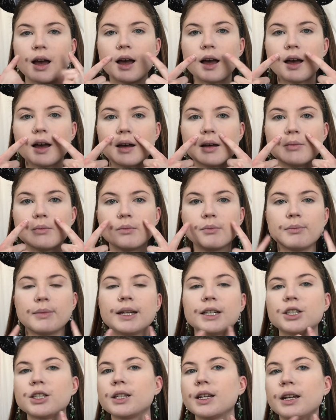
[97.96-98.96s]

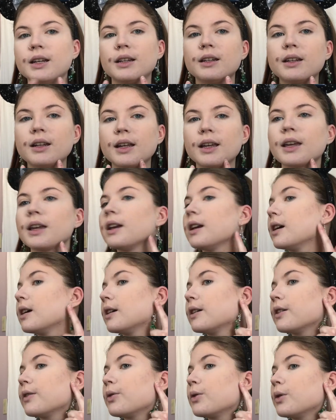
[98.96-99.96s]
my chin,
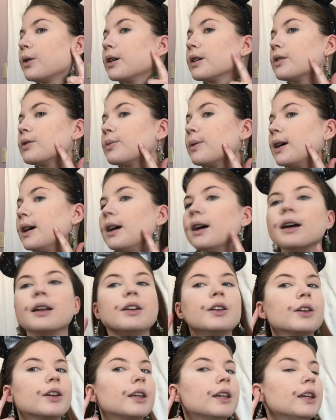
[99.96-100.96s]
and of course right
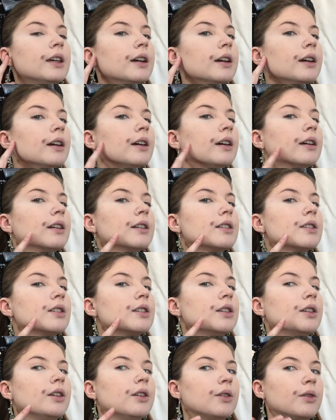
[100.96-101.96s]
under here
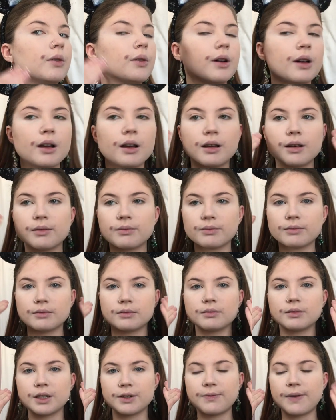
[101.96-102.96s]
to
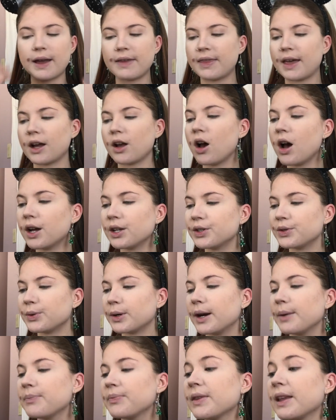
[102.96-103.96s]
define that contour.